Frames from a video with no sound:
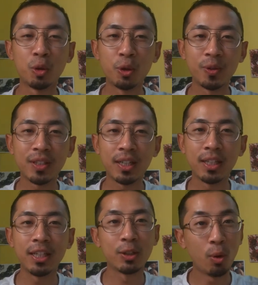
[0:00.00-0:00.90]
going to
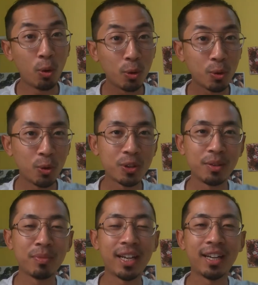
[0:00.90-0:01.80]
study, it all goes
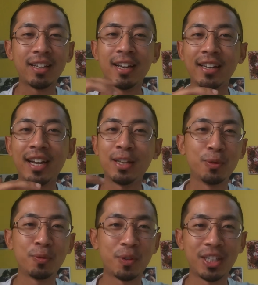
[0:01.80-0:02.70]
in my head and I
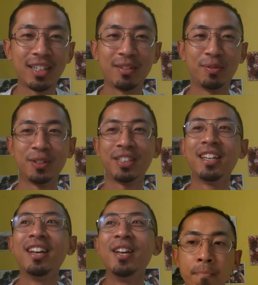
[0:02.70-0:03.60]
don't forget about
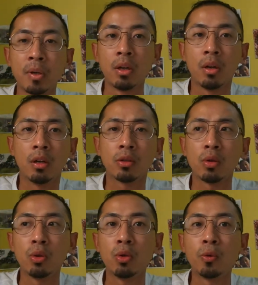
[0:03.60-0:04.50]
it.
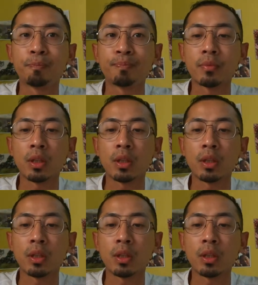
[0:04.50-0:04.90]
So